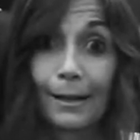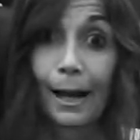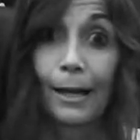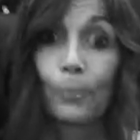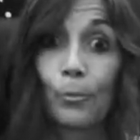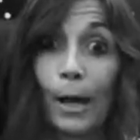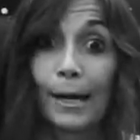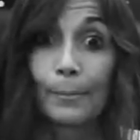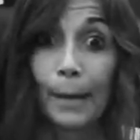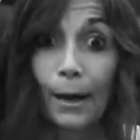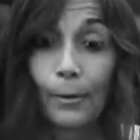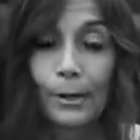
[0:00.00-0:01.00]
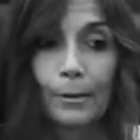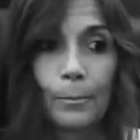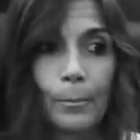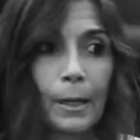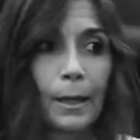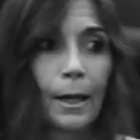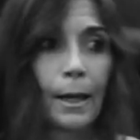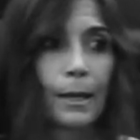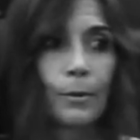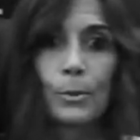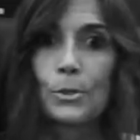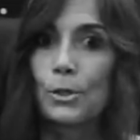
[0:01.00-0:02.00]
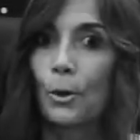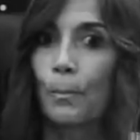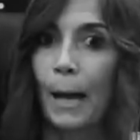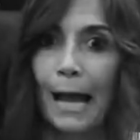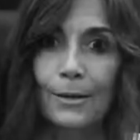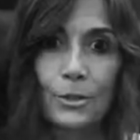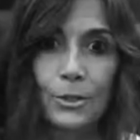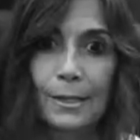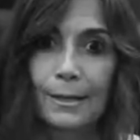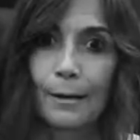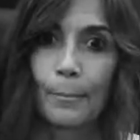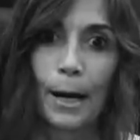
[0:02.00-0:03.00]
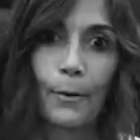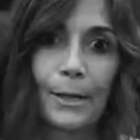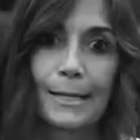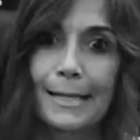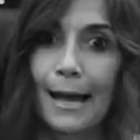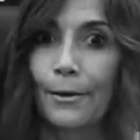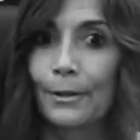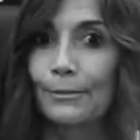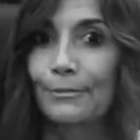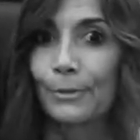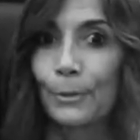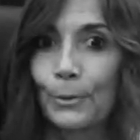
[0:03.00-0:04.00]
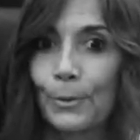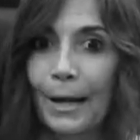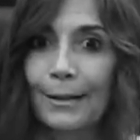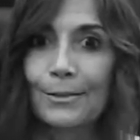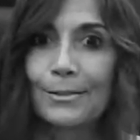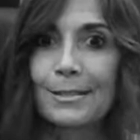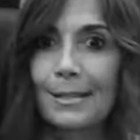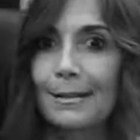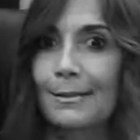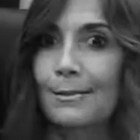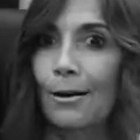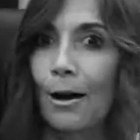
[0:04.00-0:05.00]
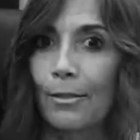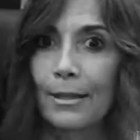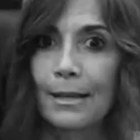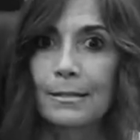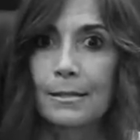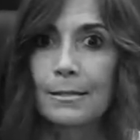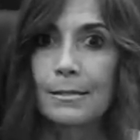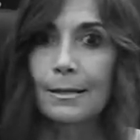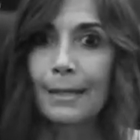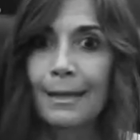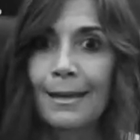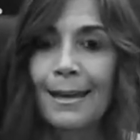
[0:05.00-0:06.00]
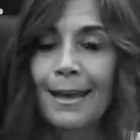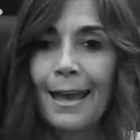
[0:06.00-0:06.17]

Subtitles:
I had read about him. He was so passionate about Italian food. I could see his authenticity.